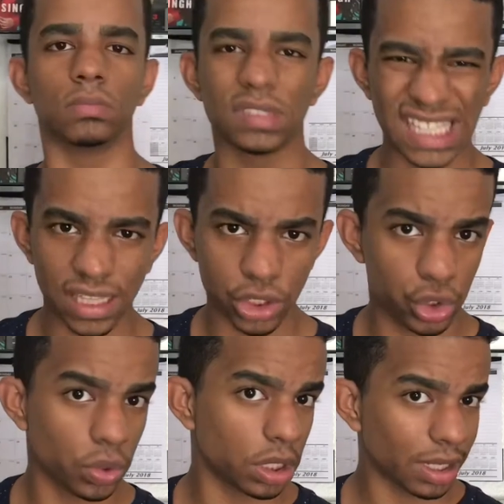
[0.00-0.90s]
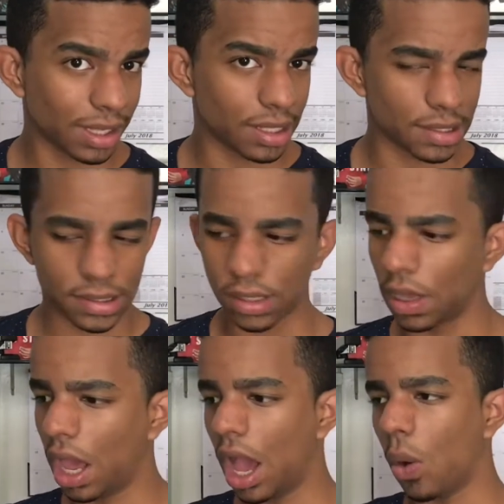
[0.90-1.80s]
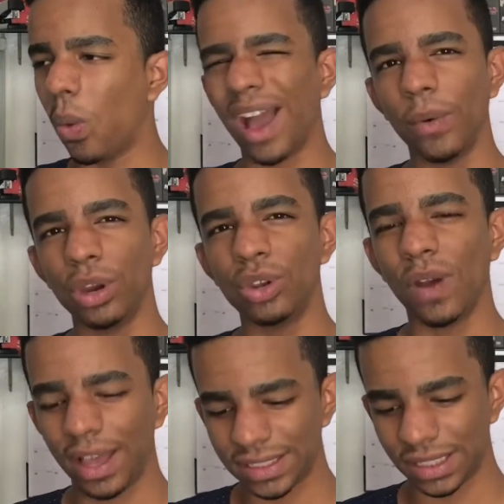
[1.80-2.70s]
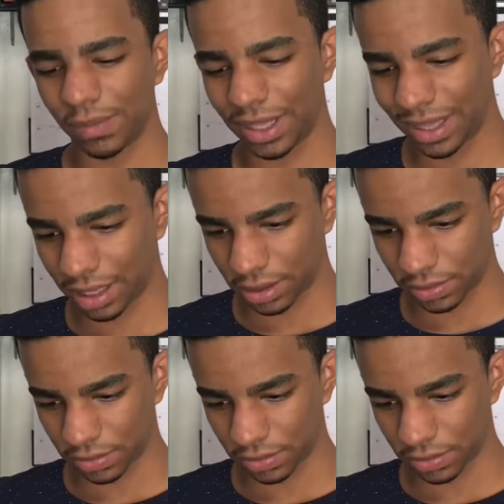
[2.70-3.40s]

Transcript: said student is, why would you ask them again?